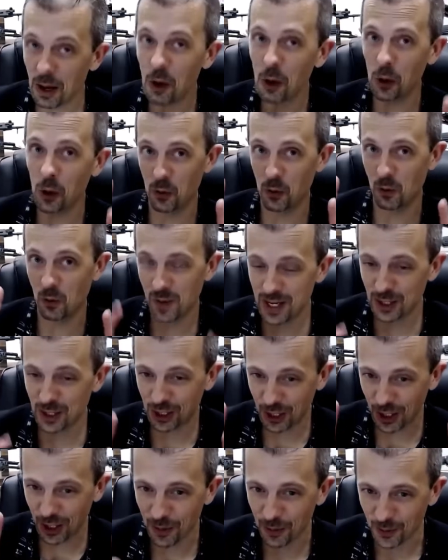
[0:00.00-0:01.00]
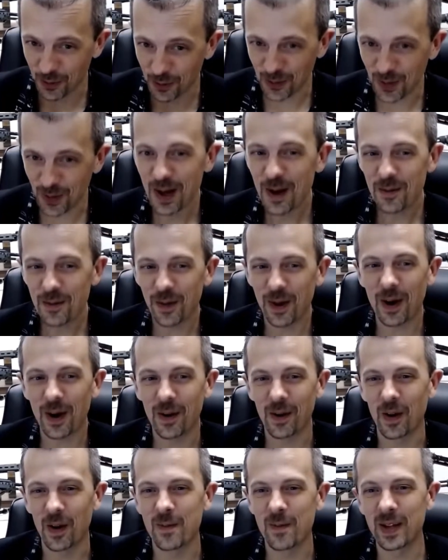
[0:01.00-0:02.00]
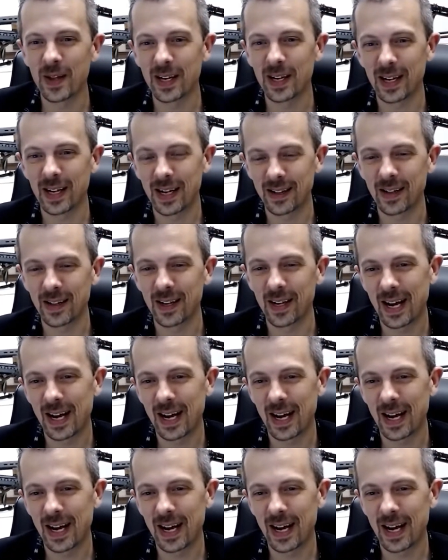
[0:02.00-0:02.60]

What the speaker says: Conventional firearm in that it